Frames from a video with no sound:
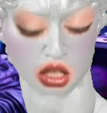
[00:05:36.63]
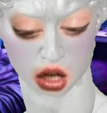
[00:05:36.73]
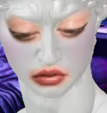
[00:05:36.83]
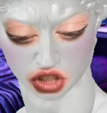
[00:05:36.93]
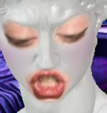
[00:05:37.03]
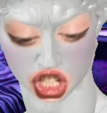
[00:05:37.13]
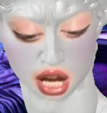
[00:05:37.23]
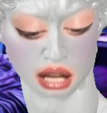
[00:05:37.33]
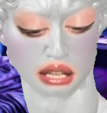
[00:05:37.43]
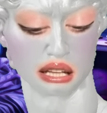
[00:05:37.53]
of
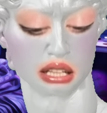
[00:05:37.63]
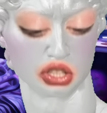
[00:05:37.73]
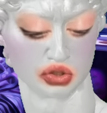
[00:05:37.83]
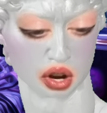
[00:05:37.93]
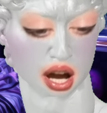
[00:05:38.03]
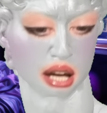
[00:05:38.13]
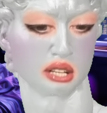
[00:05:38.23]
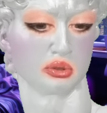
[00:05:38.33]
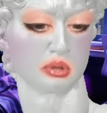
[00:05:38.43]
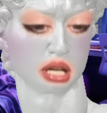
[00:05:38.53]
gently trying
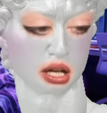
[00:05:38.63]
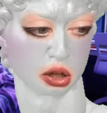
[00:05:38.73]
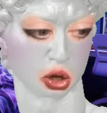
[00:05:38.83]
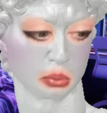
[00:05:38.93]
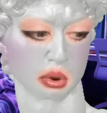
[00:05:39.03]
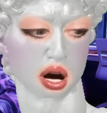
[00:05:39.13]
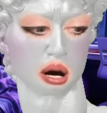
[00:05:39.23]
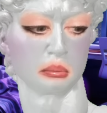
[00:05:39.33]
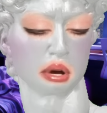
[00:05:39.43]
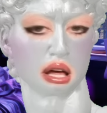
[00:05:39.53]
to tell her
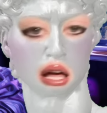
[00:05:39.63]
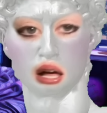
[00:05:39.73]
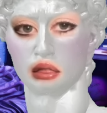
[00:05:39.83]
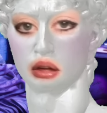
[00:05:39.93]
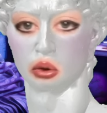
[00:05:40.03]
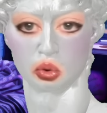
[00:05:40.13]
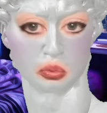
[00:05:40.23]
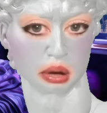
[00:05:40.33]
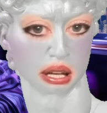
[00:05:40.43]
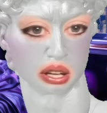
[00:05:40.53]
mom there will
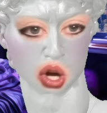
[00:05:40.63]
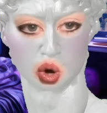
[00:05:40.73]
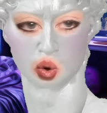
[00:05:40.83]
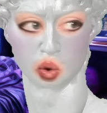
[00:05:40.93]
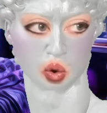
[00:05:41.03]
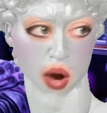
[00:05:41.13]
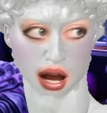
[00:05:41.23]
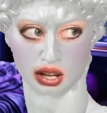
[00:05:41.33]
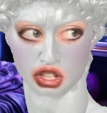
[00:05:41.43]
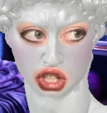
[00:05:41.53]
be no
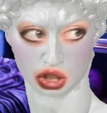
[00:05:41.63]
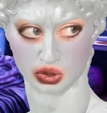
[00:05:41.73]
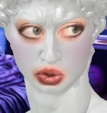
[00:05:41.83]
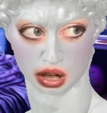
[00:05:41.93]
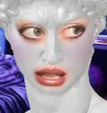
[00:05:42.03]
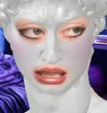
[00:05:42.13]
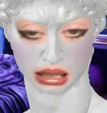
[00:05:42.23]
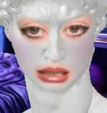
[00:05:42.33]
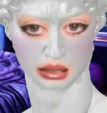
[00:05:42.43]
grandchildren.